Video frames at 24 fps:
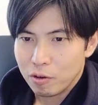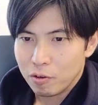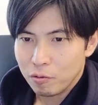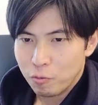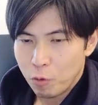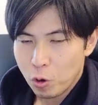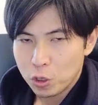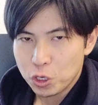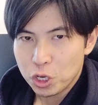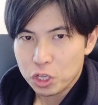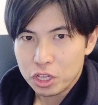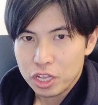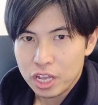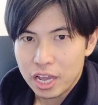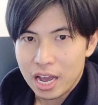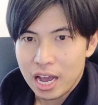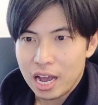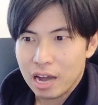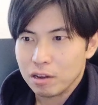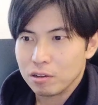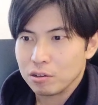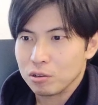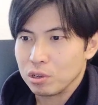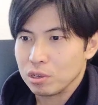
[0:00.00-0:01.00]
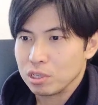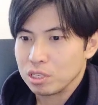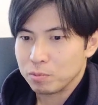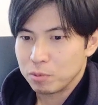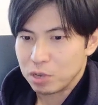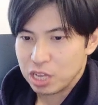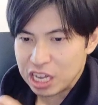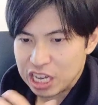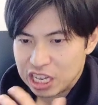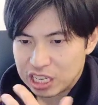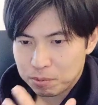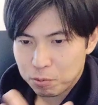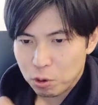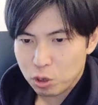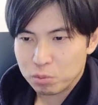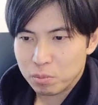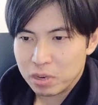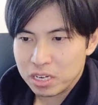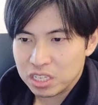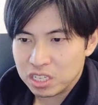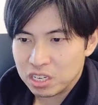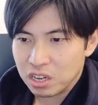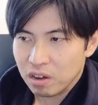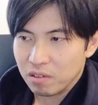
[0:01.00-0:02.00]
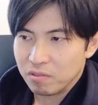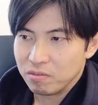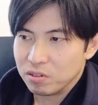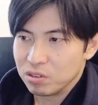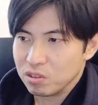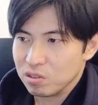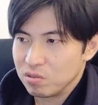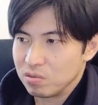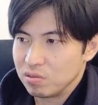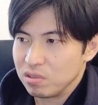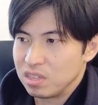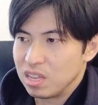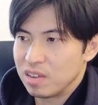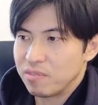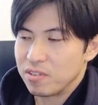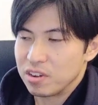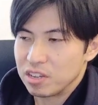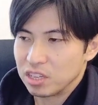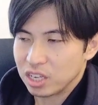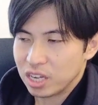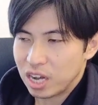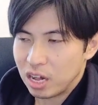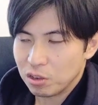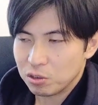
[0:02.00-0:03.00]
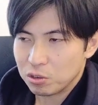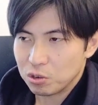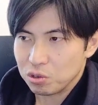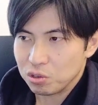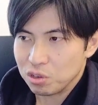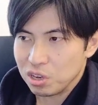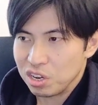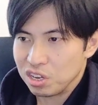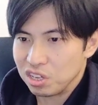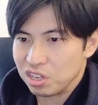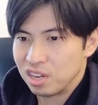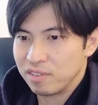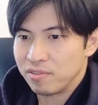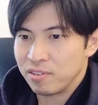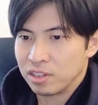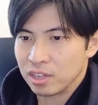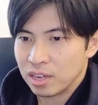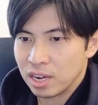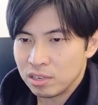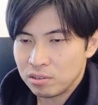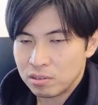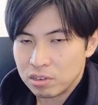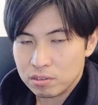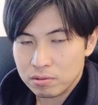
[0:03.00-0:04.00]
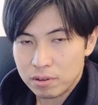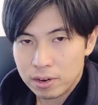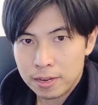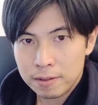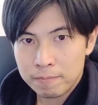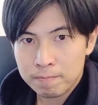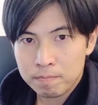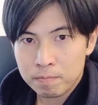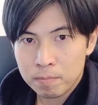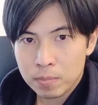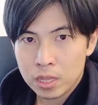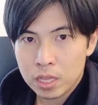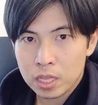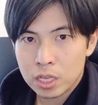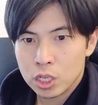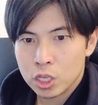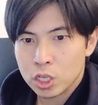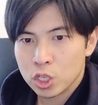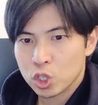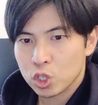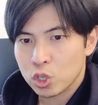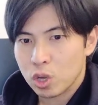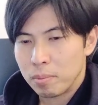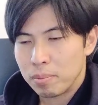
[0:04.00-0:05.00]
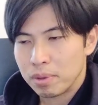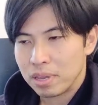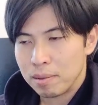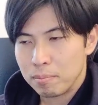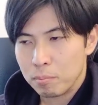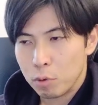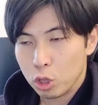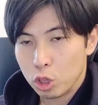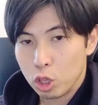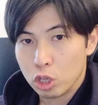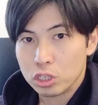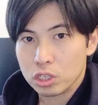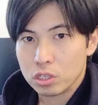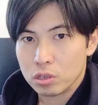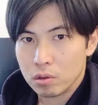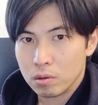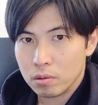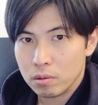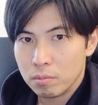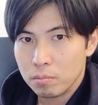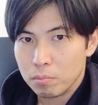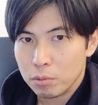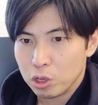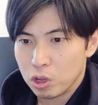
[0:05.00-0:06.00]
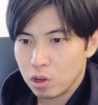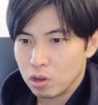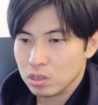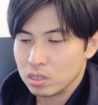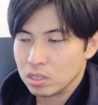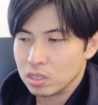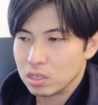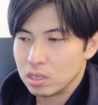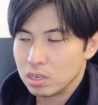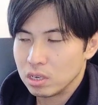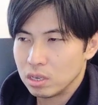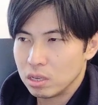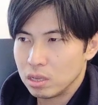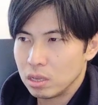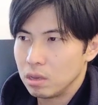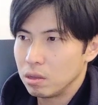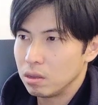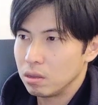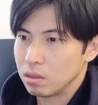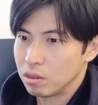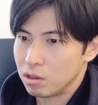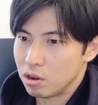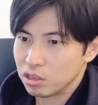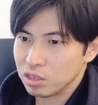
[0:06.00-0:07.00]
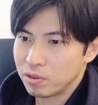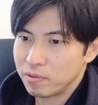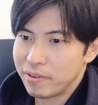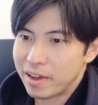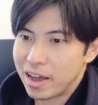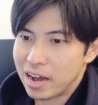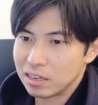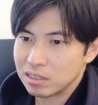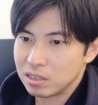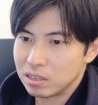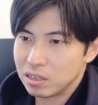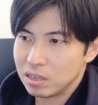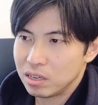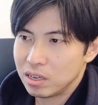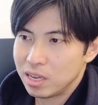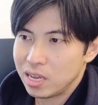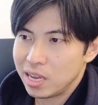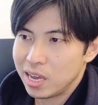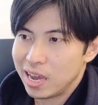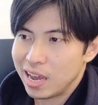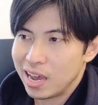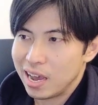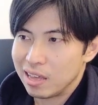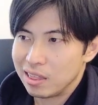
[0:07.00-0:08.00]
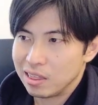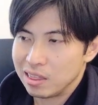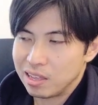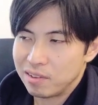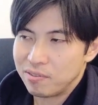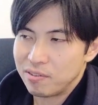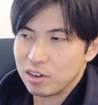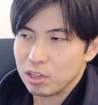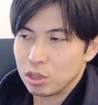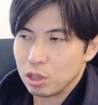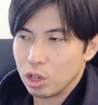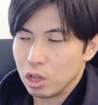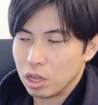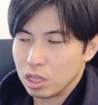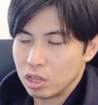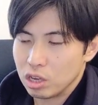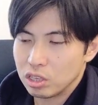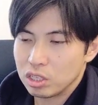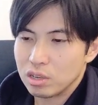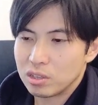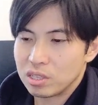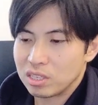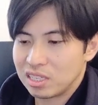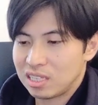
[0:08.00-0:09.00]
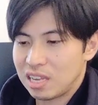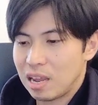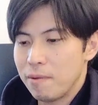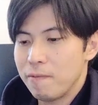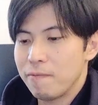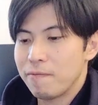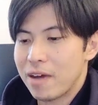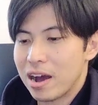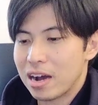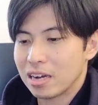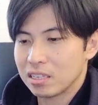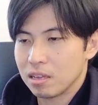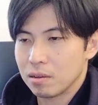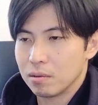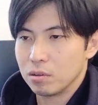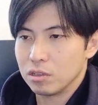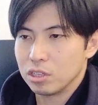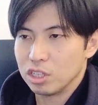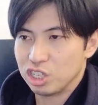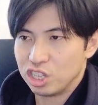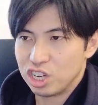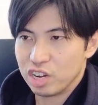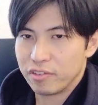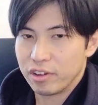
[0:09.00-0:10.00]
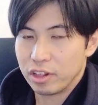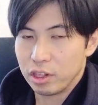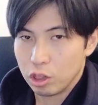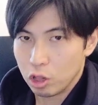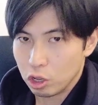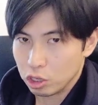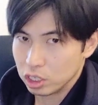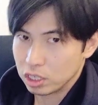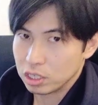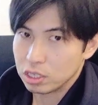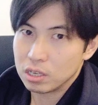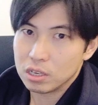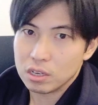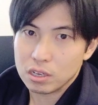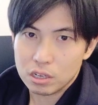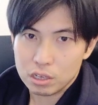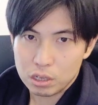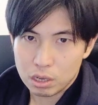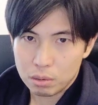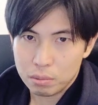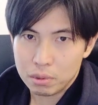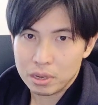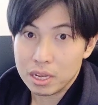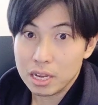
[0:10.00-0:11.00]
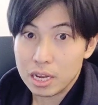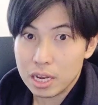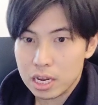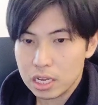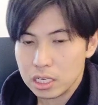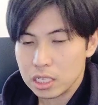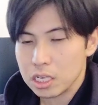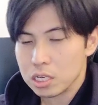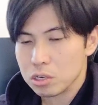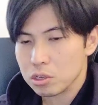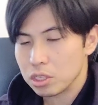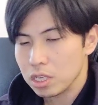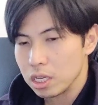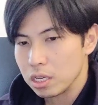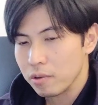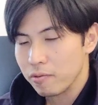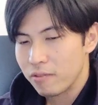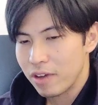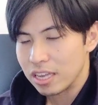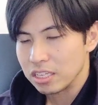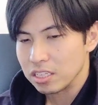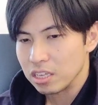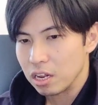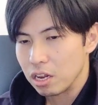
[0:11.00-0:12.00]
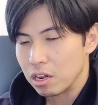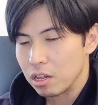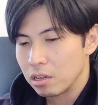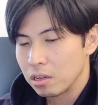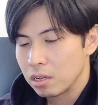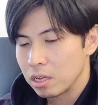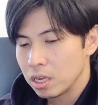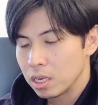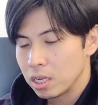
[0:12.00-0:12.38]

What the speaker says: fortunately I could expose myself to different cultures in different countries, right? So I became more logical because there's a fact and different lo there's a same fact, different logic. You know what I mean? It's interesting, fascinating.